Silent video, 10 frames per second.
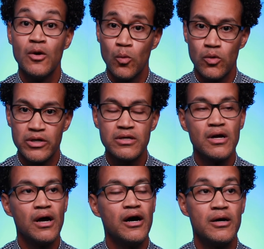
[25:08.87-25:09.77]
were
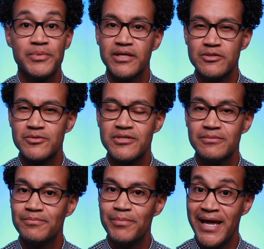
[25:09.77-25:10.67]
um, because it was
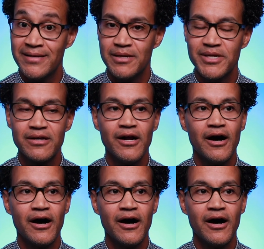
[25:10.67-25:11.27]
a pandemic.